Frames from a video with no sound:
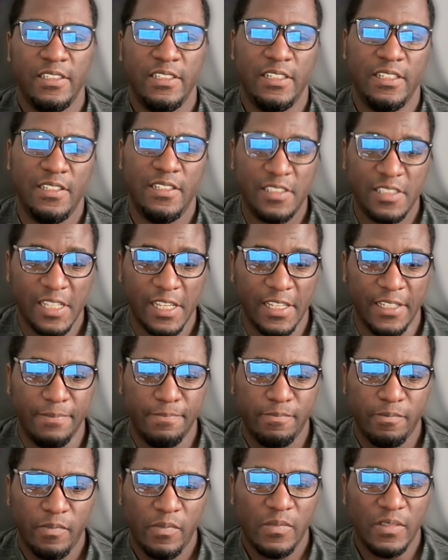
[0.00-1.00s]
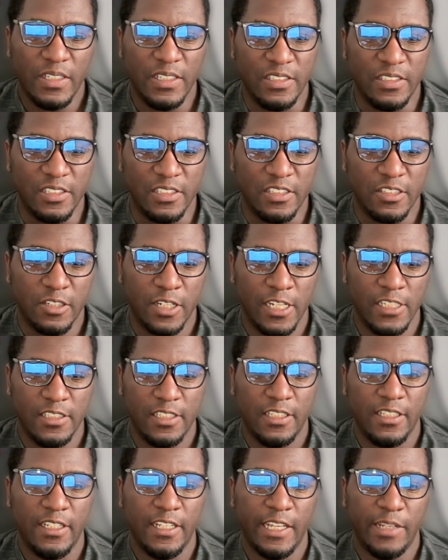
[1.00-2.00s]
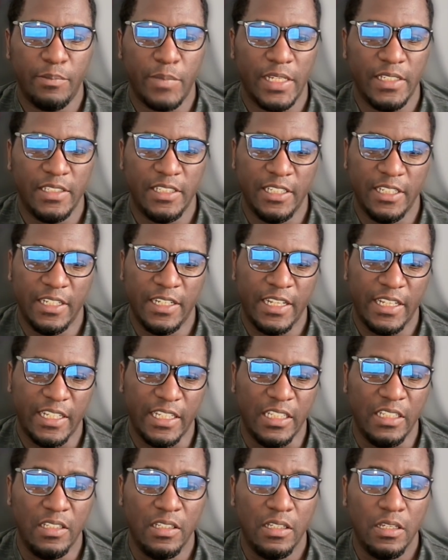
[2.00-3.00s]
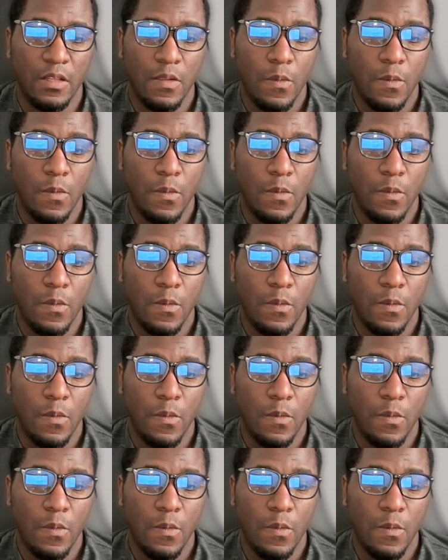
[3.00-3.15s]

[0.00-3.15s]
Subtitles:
He said, "It's just crazily in my DNA.